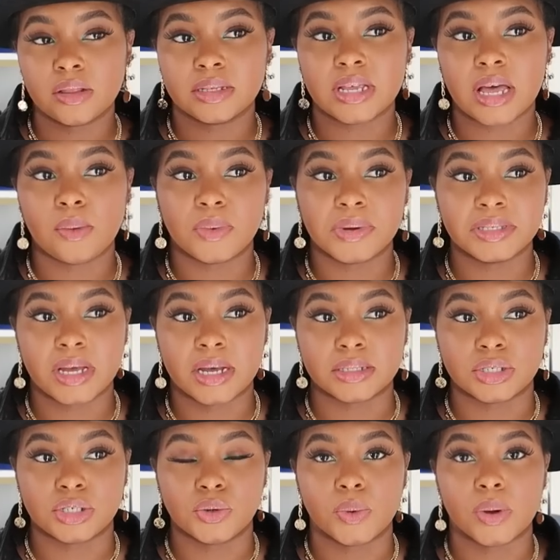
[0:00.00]
all the time, what
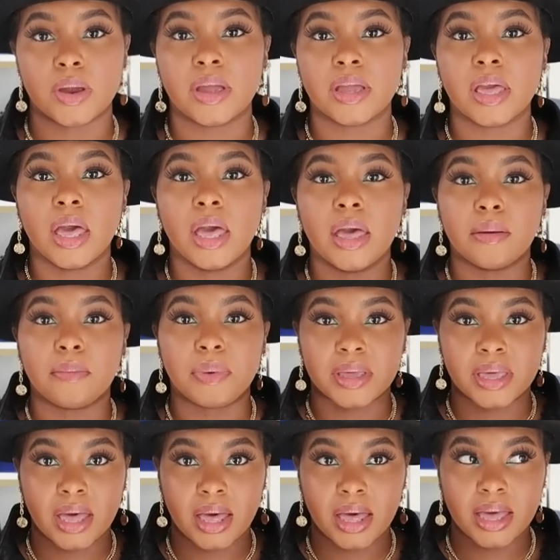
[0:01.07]
size are you wearing?
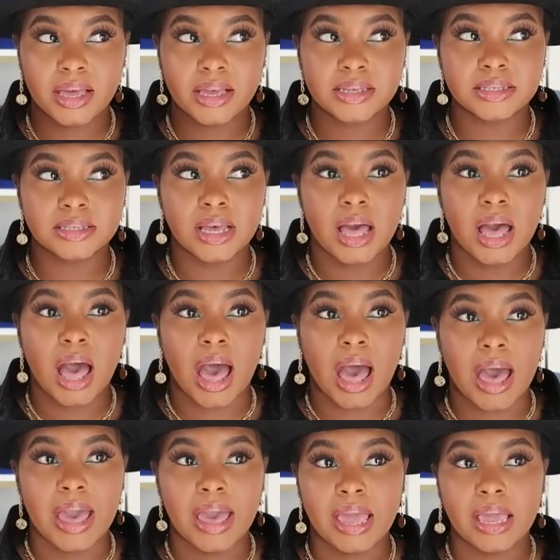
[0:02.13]
Because
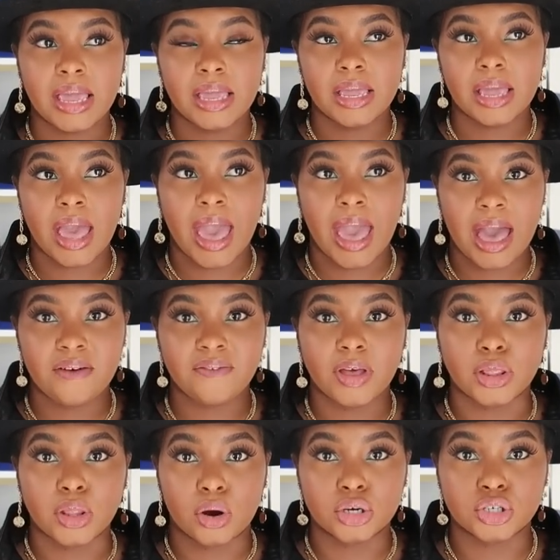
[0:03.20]
I have
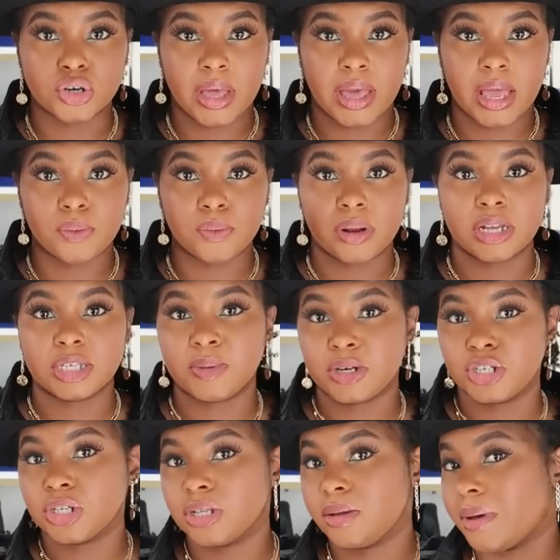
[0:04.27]
a larger head when
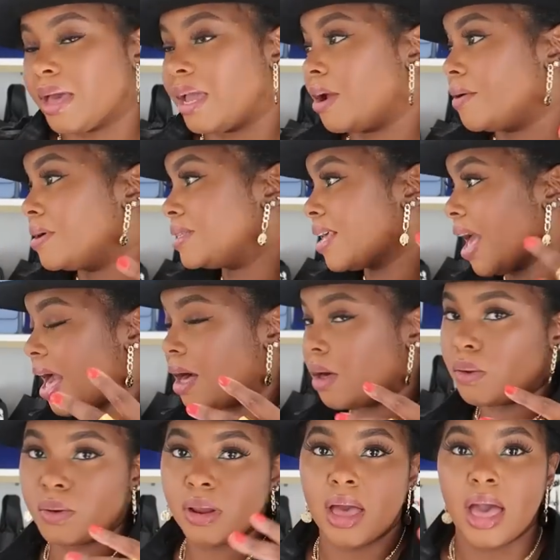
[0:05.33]
especially my hair is
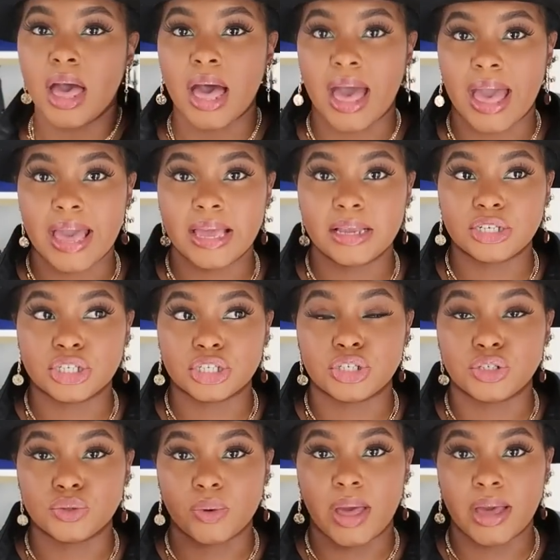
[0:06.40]
out, I
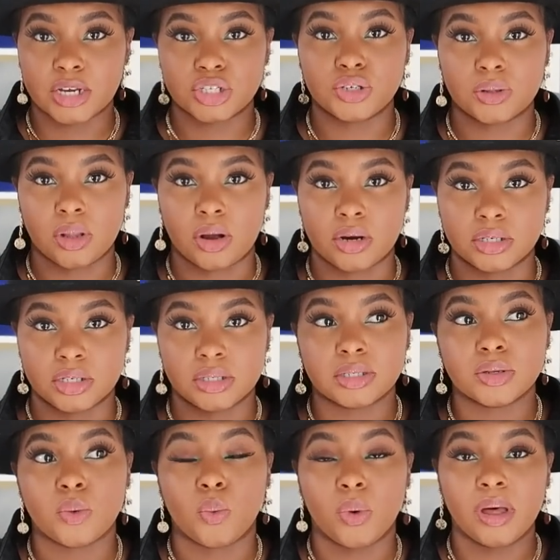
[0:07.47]
just do extra
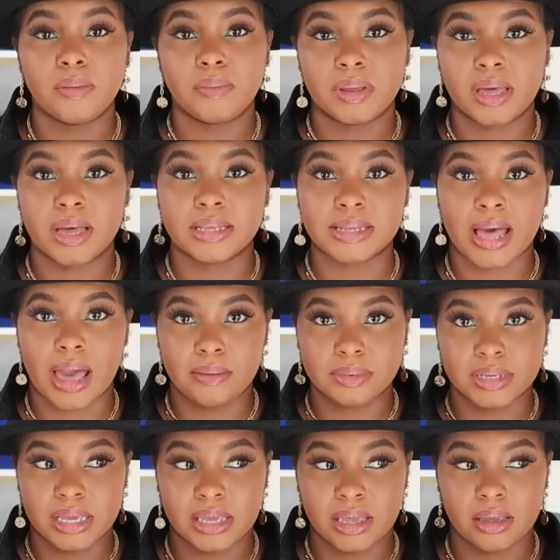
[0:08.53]
larges. One, because I'm
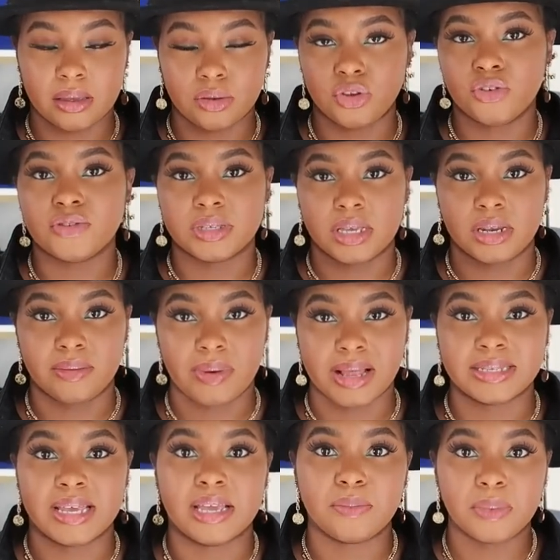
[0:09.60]
taking, you've seen it,
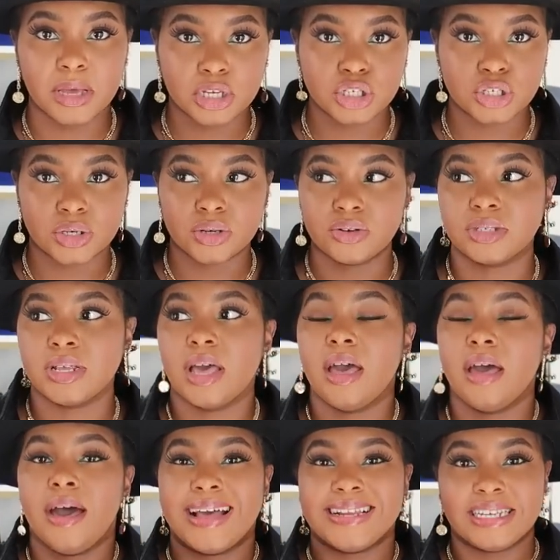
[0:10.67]
I take pictures,
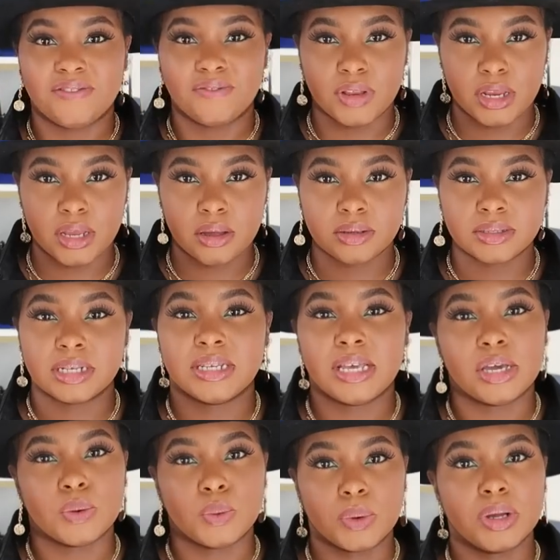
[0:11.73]
I take videos, I
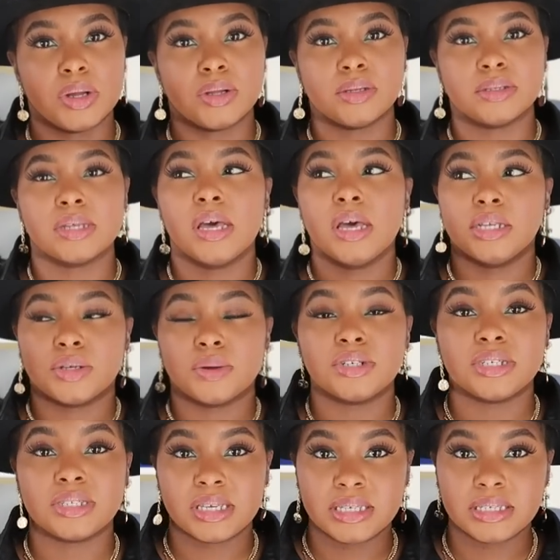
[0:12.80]
take reels. So
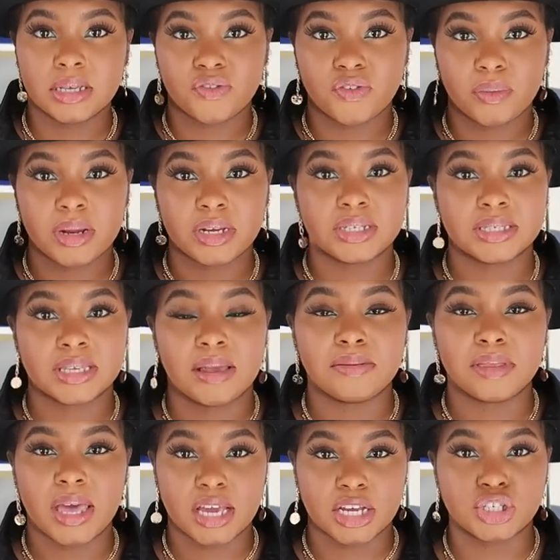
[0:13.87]
it's just easier for me to just
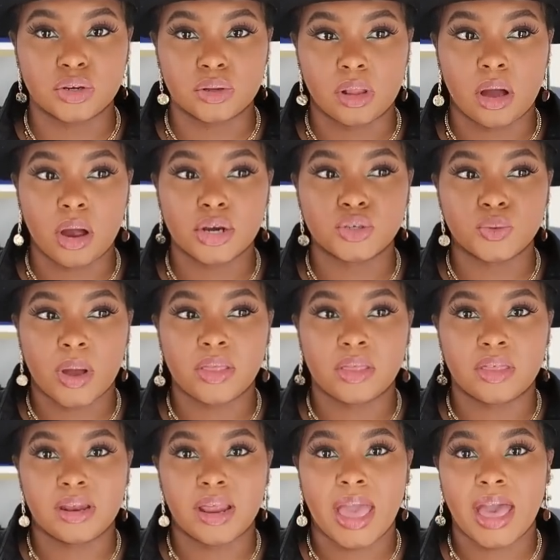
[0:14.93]
keep the extra large rather
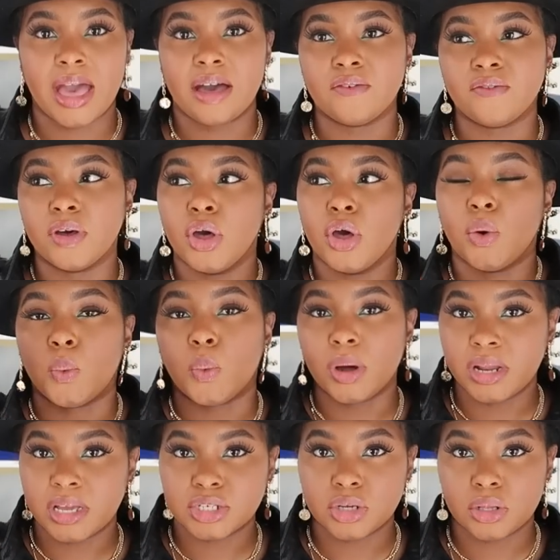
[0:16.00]
than have
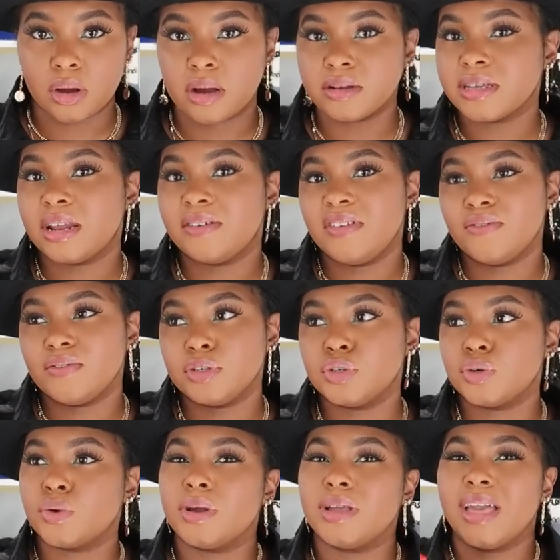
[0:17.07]
one extra large out of
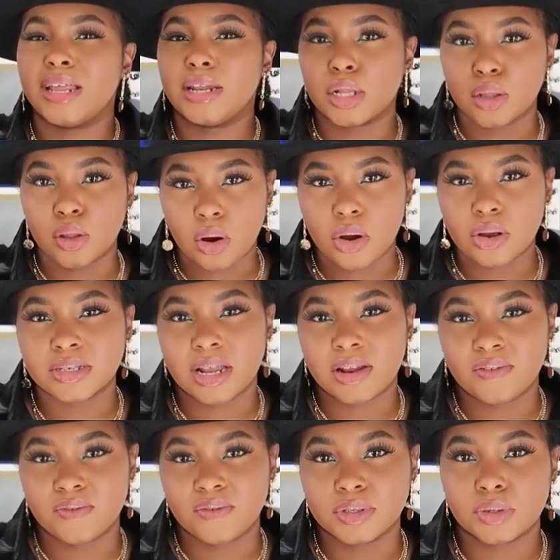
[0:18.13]
inventory and a large out
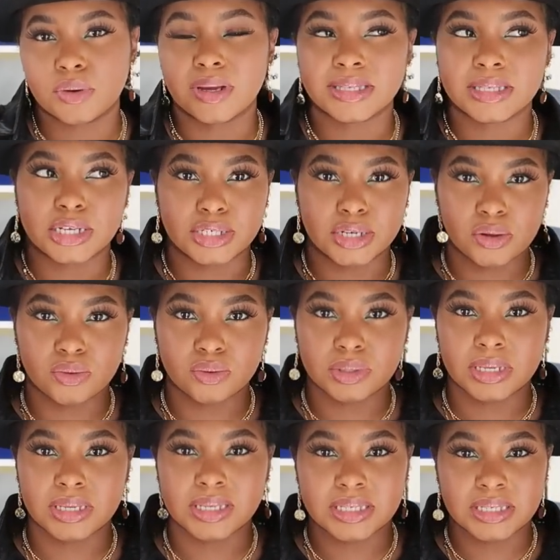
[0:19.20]
of inventory, because I
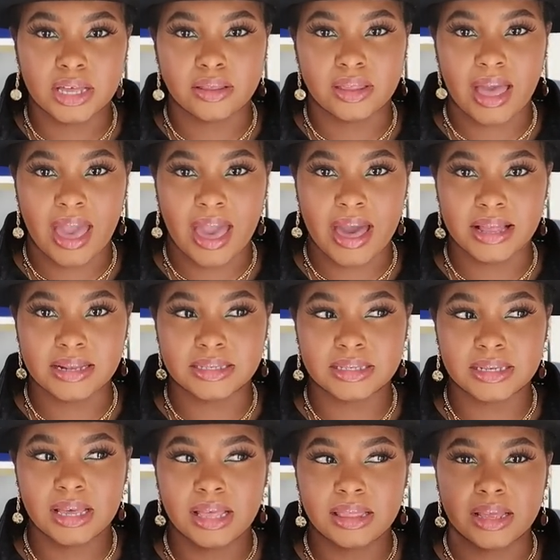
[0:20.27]
don't sell the
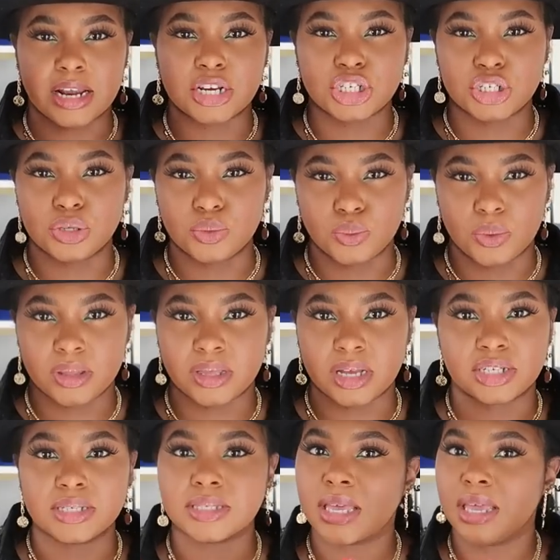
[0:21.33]
hats that I shoot with.
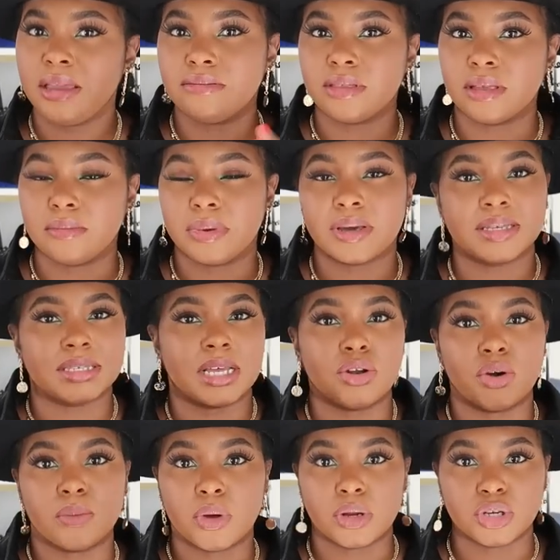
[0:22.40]
I just keep them because I
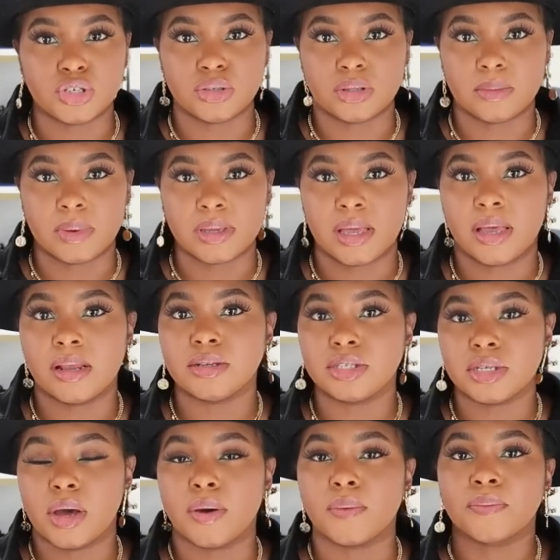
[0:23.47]
know I'm going to shoot them again.
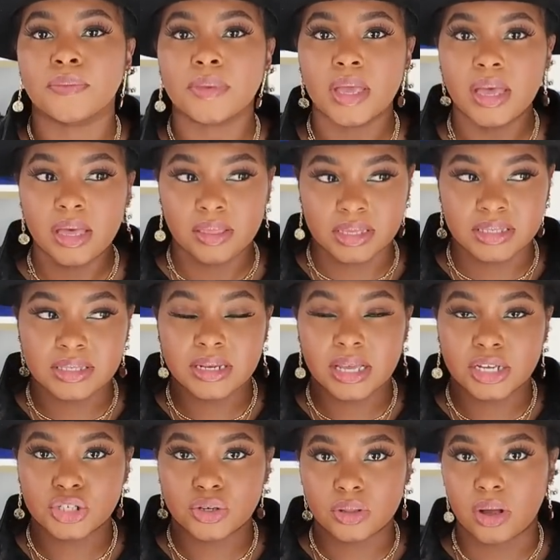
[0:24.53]
So this is an
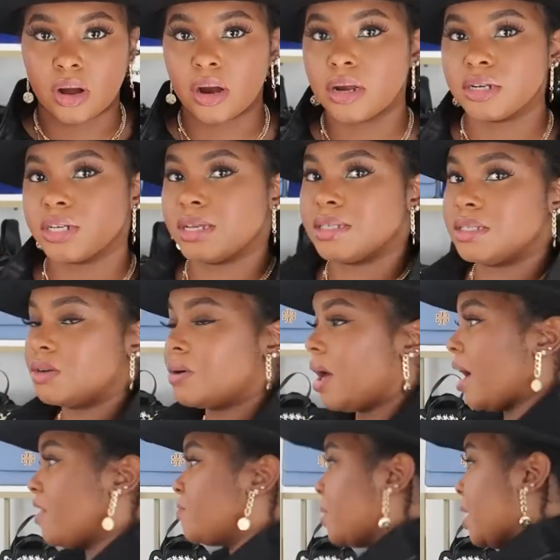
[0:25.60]
extra large. I still
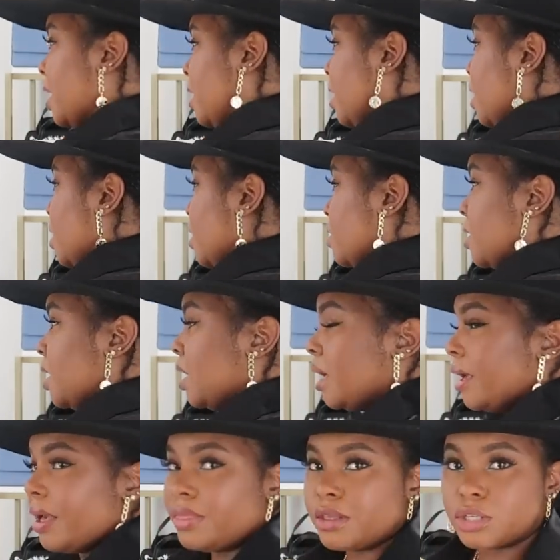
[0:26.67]
have my hair
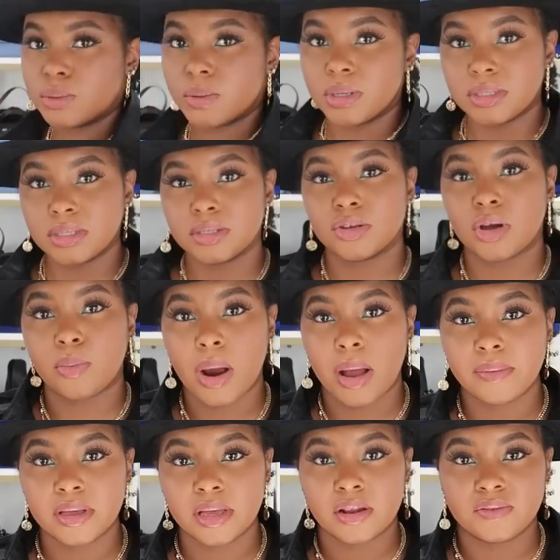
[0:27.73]
in the twist, so I
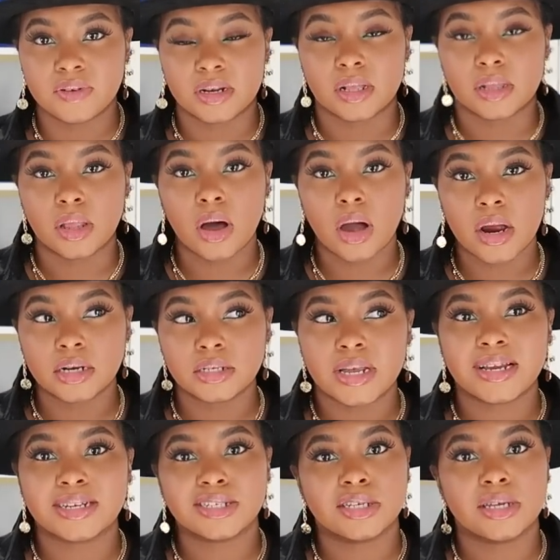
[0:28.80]
probably could have done a large.
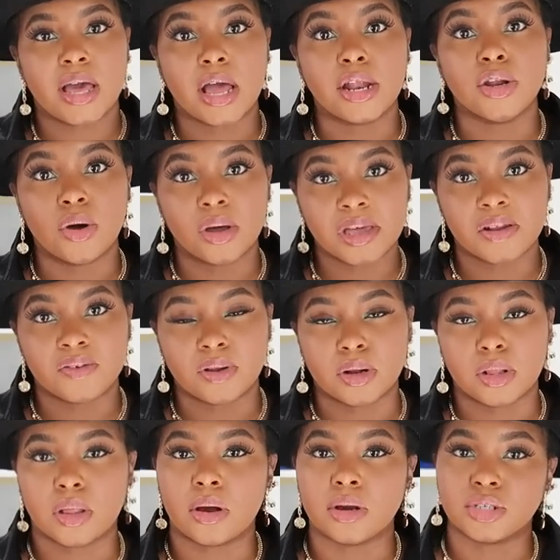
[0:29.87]
Actually, I know I could have
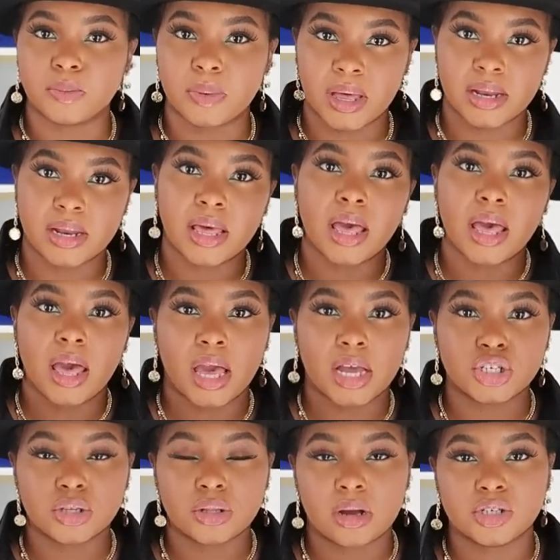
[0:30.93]
done a large, but
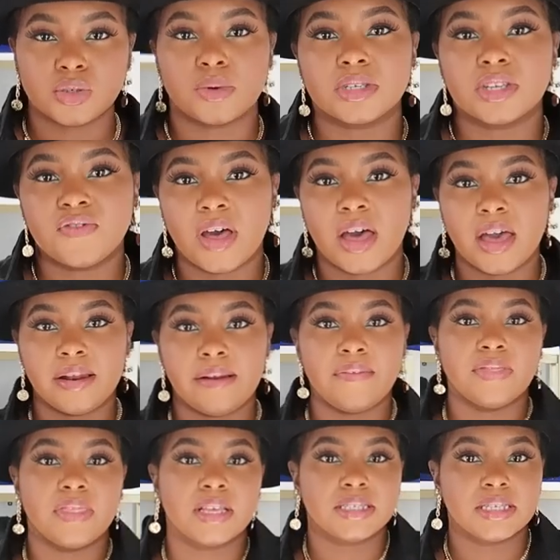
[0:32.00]
extra large works
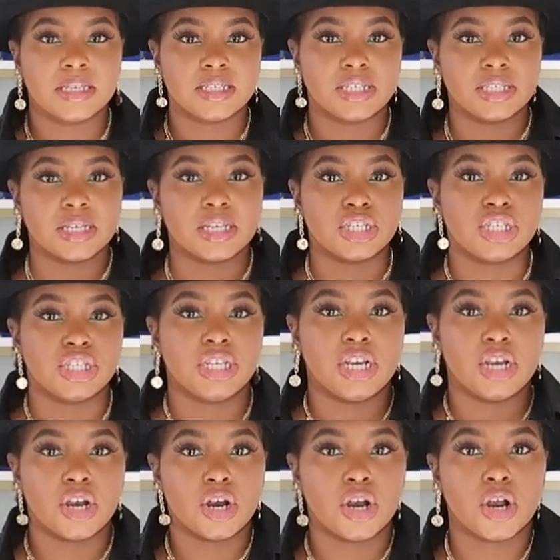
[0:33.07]
fine. This is just a
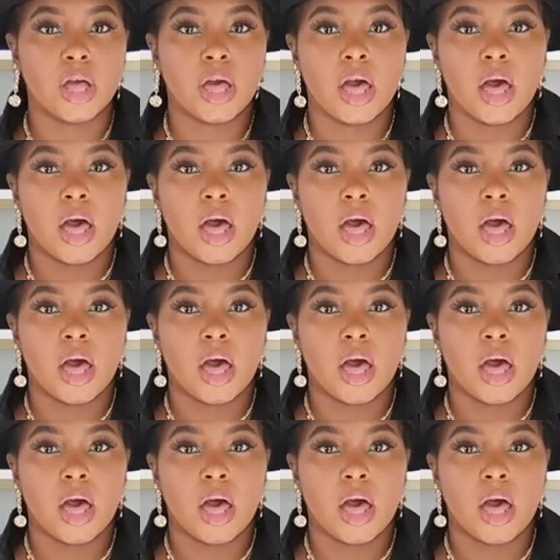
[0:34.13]
sheer